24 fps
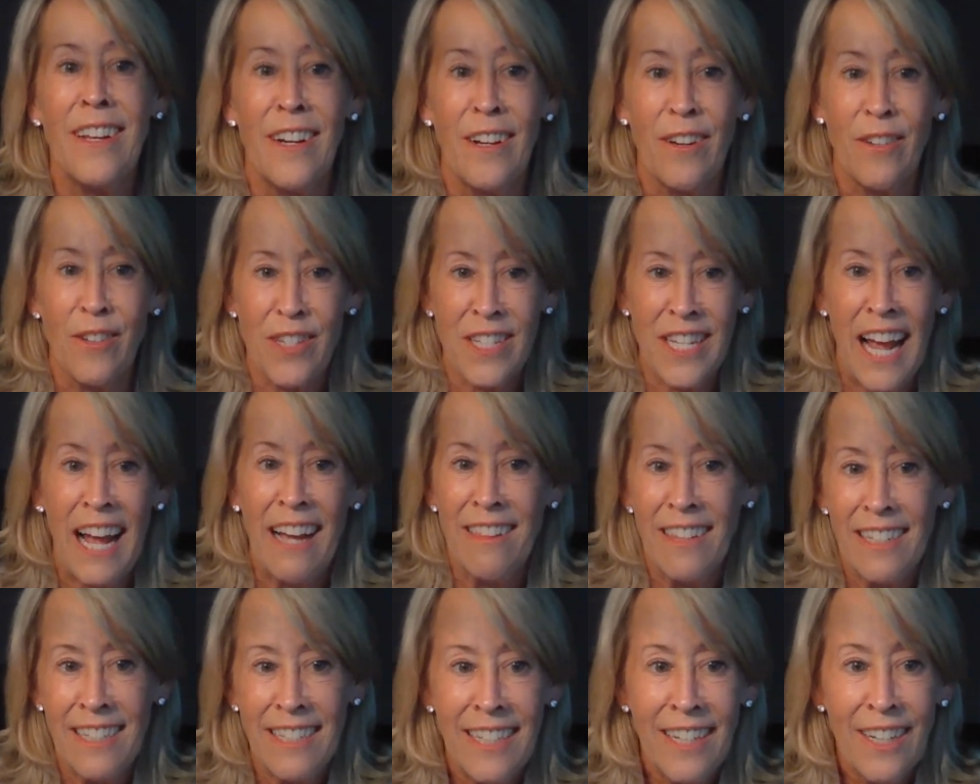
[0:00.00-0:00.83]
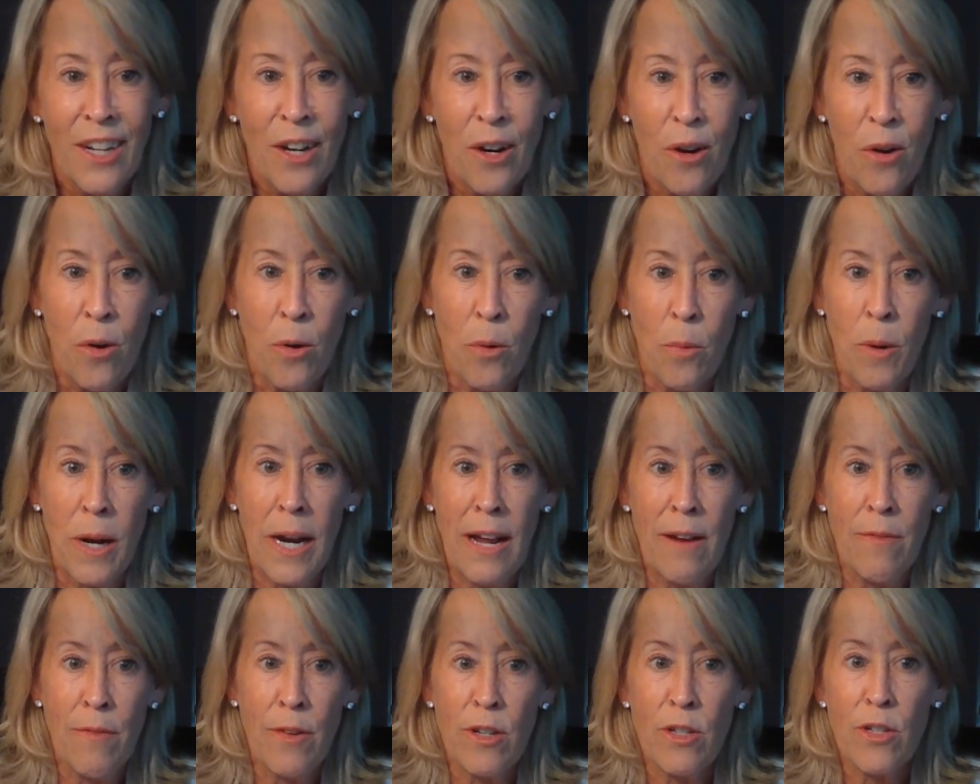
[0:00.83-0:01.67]
Sally or
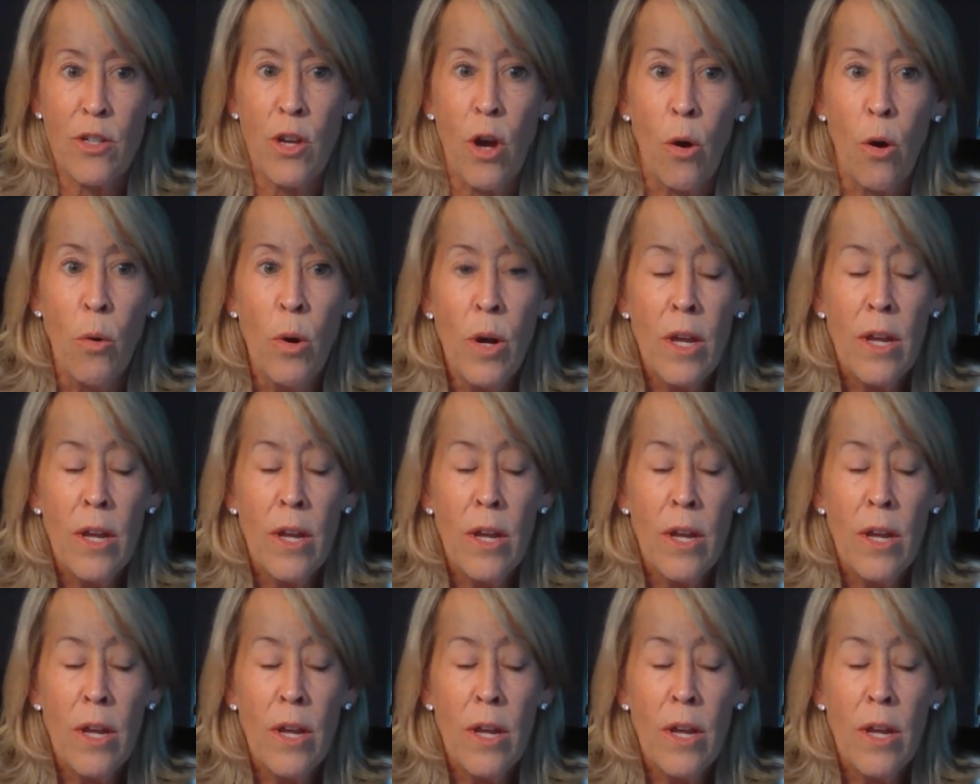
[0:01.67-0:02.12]
whatever. So,